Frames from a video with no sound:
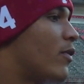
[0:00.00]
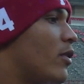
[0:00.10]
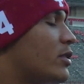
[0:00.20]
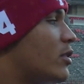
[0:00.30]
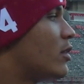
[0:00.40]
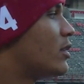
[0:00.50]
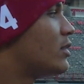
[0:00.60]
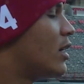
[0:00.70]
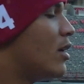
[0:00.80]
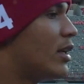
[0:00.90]
focused on
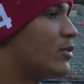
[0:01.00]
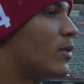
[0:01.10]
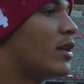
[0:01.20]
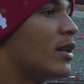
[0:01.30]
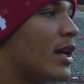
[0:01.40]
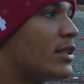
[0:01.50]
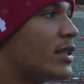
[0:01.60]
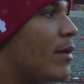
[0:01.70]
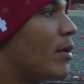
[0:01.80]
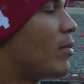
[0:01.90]
is winning the next
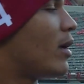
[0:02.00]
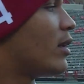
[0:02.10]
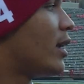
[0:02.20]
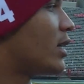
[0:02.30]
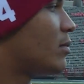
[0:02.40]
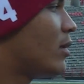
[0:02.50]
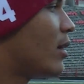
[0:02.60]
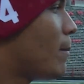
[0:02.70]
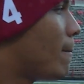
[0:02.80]
game and playing the next play.